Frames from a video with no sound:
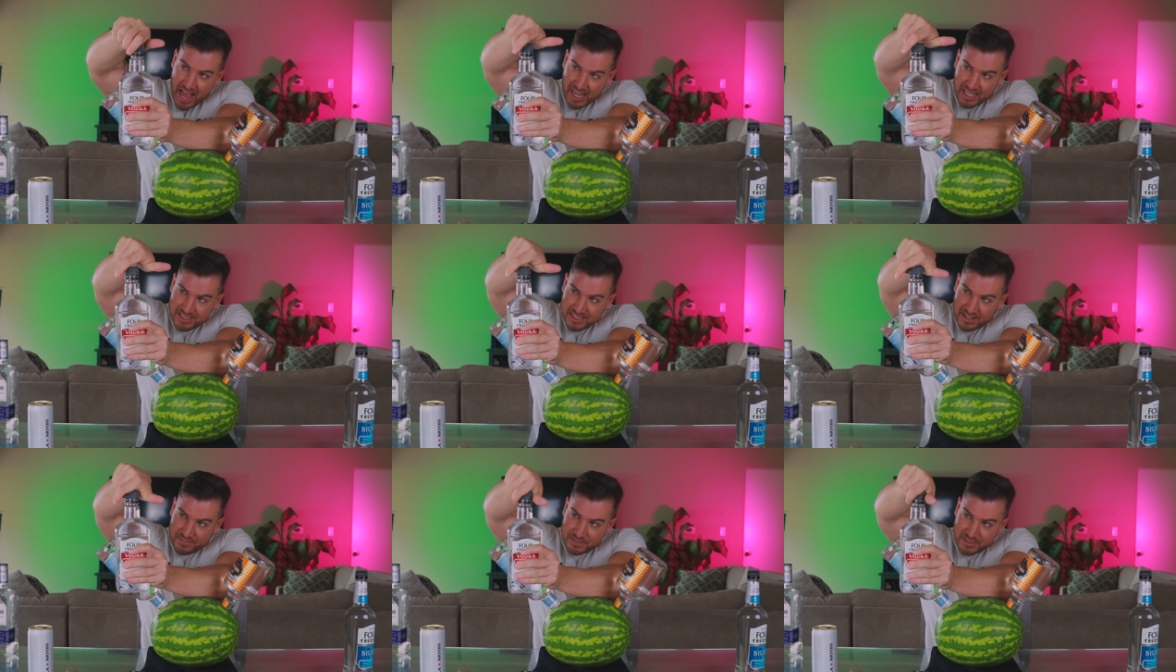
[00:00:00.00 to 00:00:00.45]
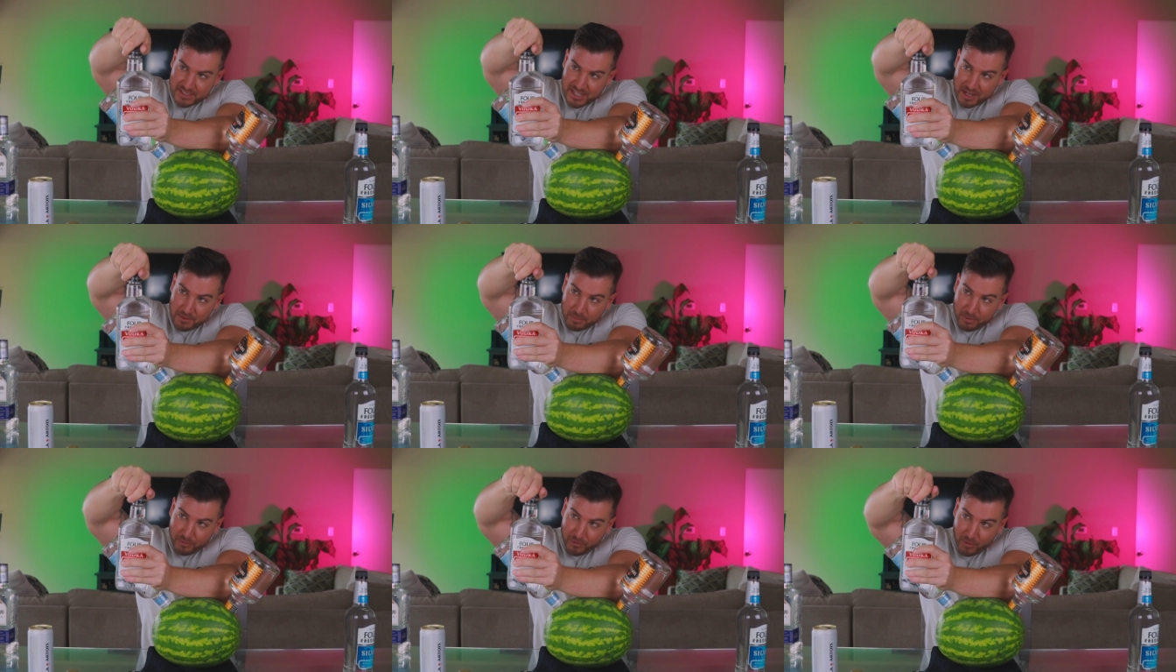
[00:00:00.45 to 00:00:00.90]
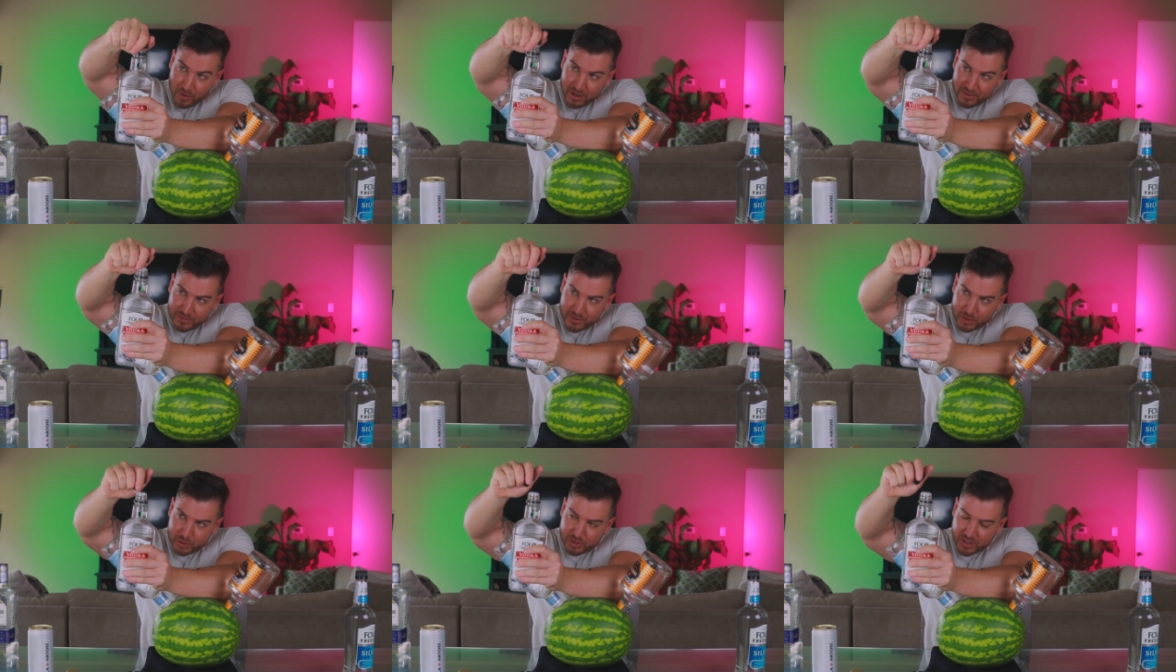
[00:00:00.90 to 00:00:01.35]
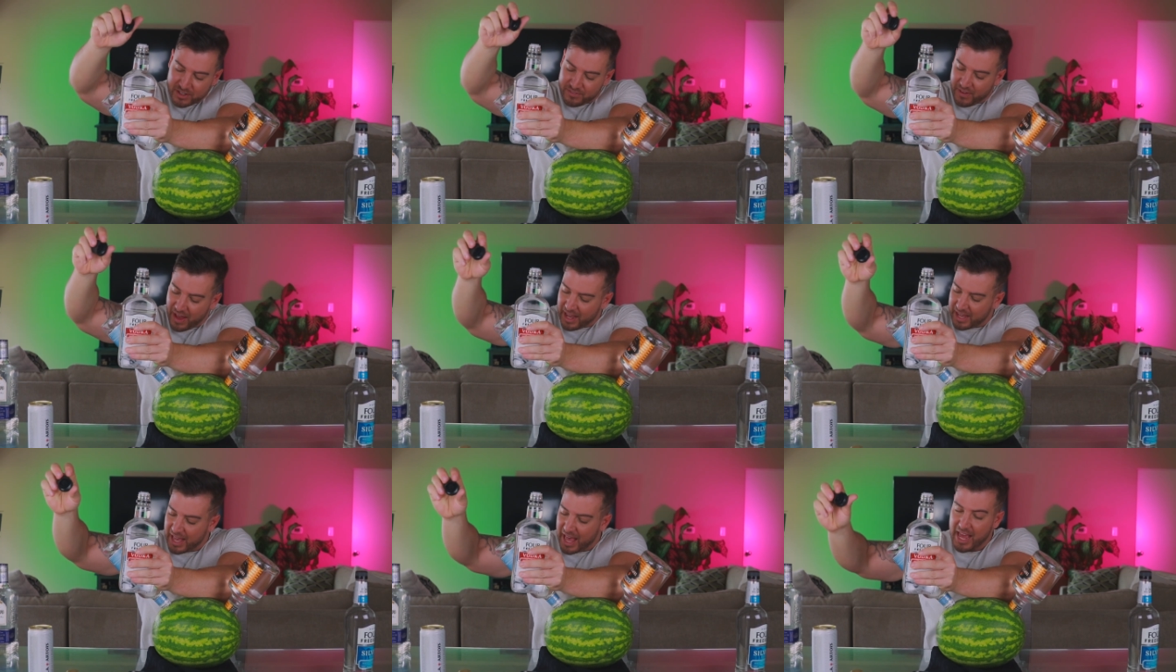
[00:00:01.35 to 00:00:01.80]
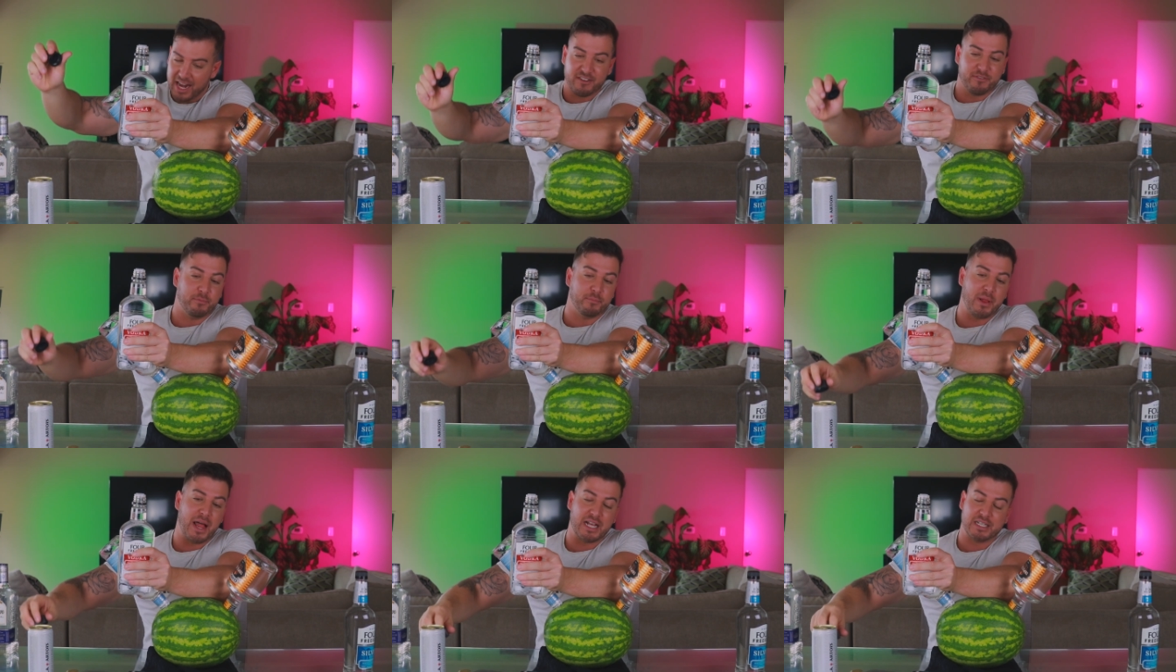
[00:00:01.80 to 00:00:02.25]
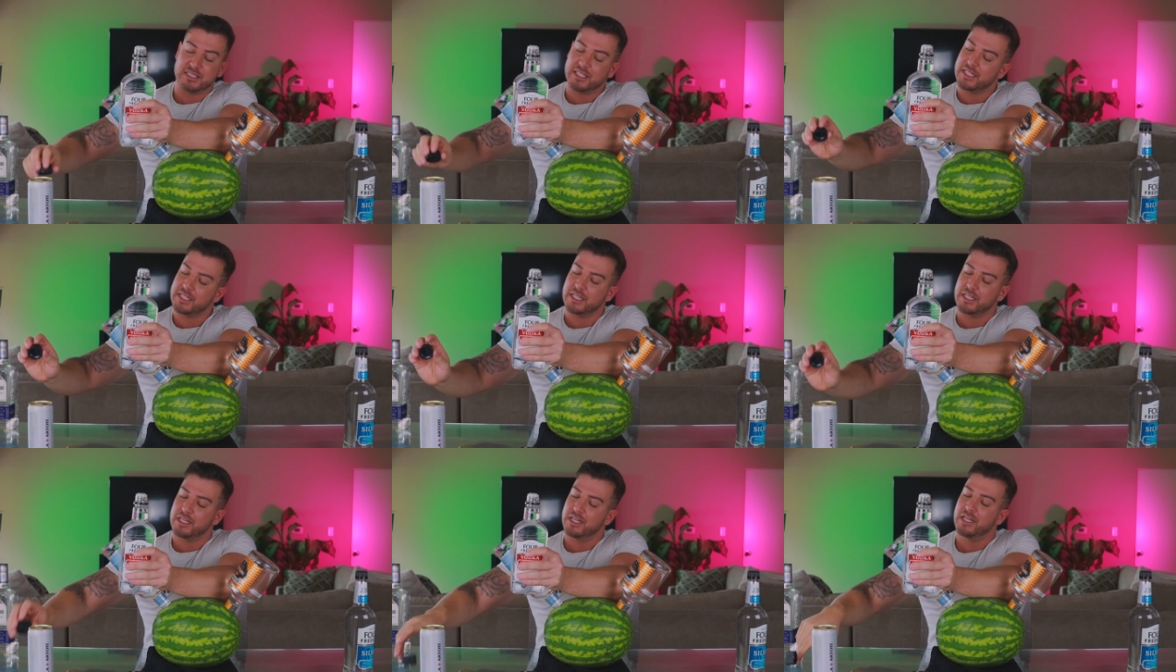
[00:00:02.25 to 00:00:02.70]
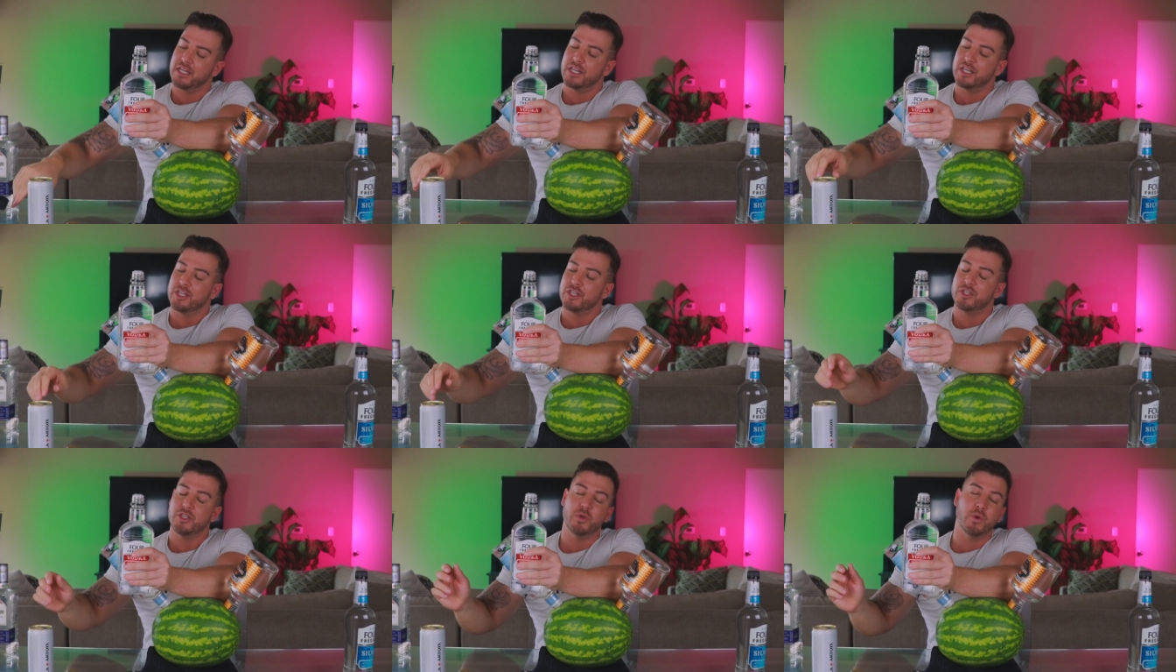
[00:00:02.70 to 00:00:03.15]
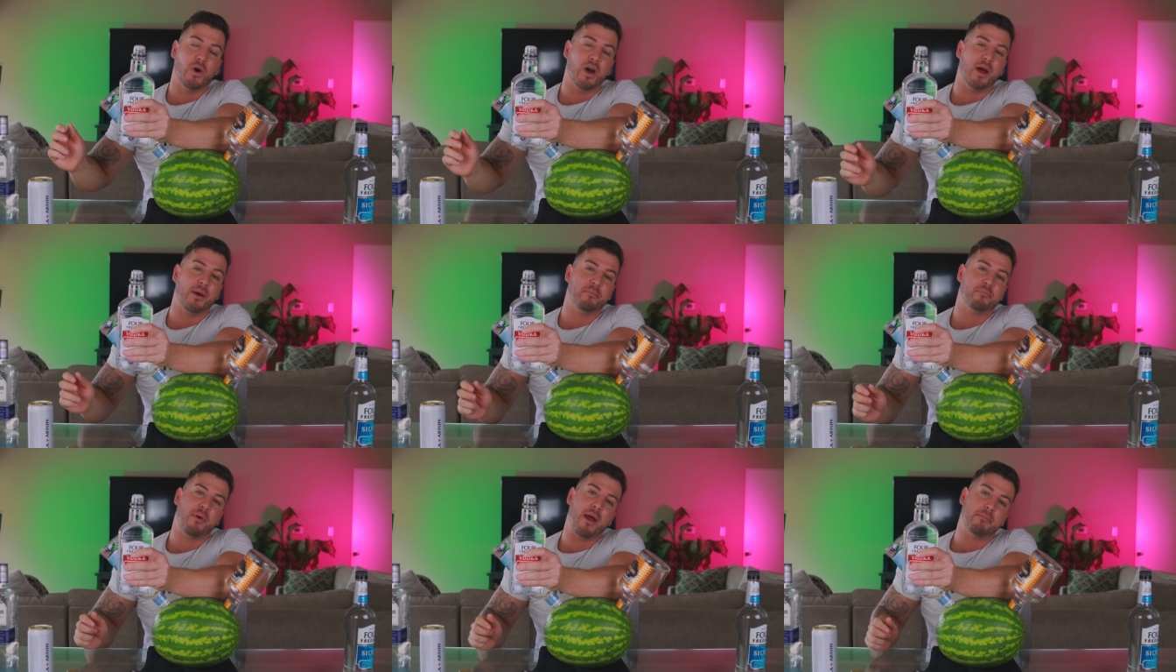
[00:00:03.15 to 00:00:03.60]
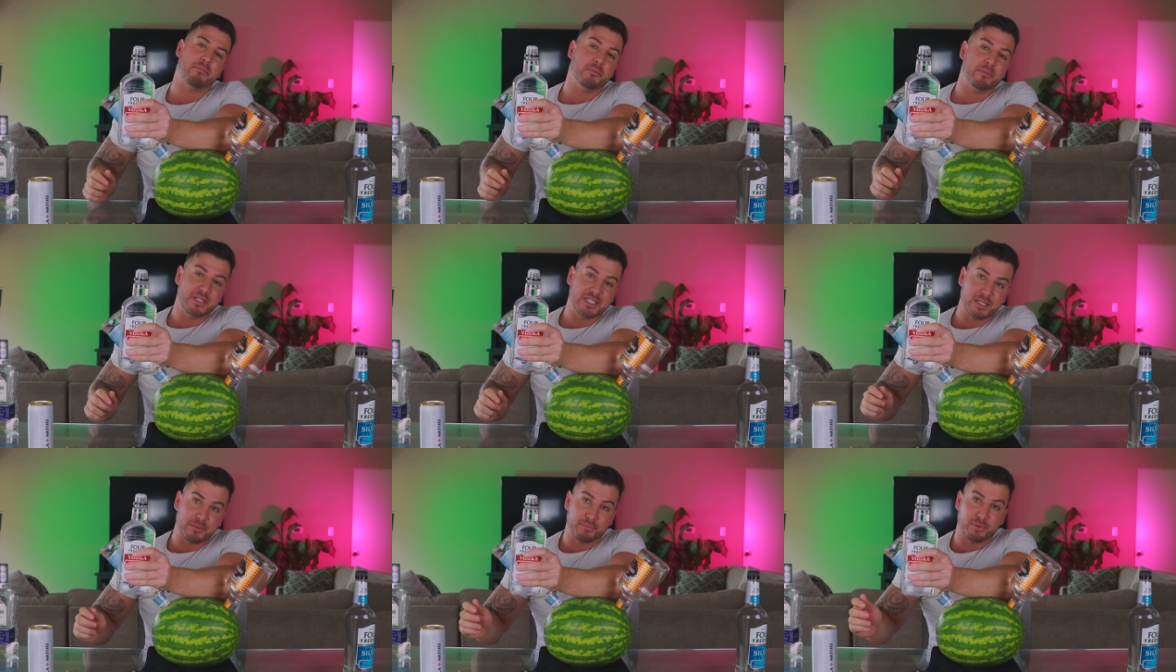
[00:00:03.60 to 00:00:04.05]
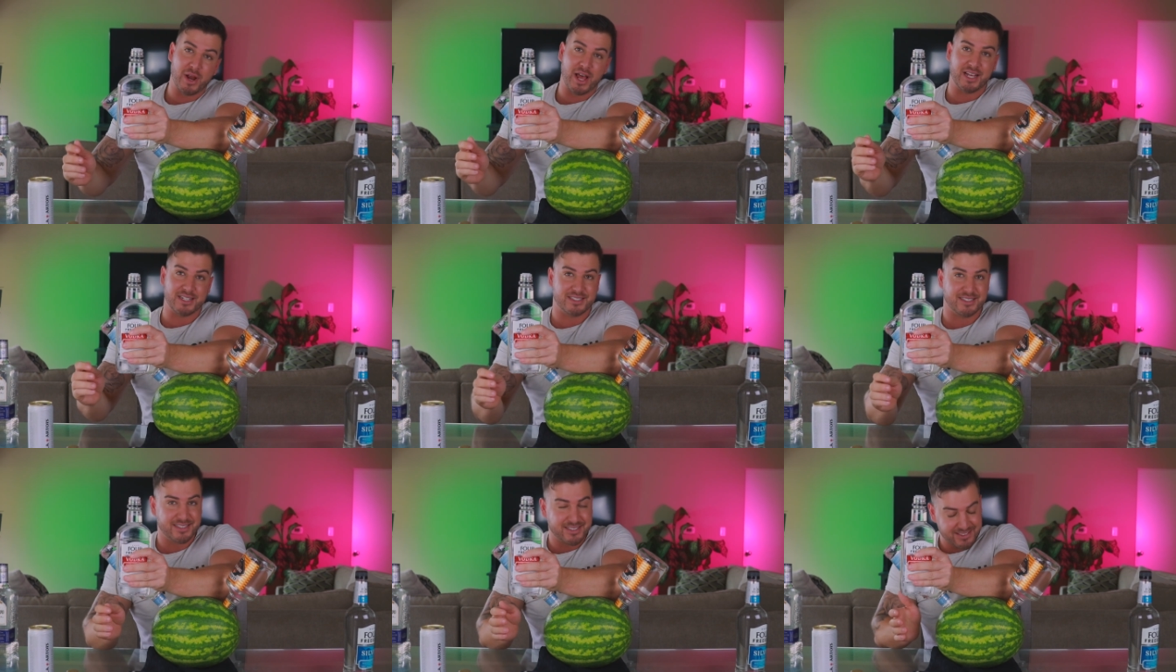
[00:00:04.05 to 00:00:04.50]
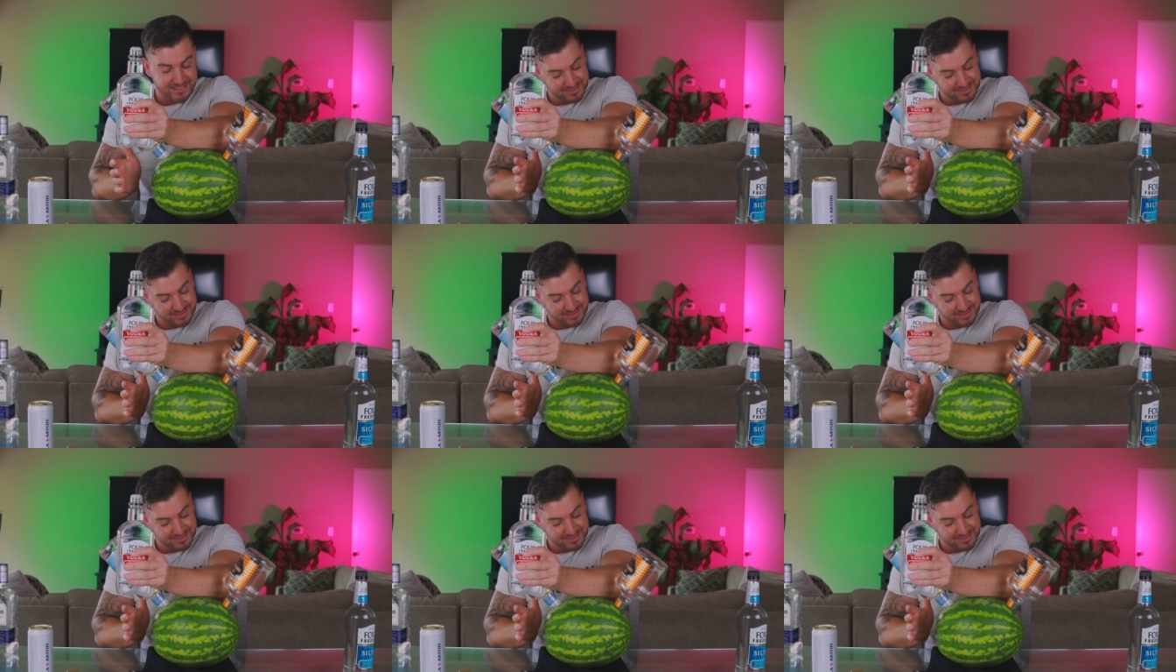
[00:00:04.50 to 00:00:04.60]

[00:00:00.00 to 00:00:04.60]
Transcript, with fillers: As I've said before, if you drink vodka out of plastic, you are probably depressed.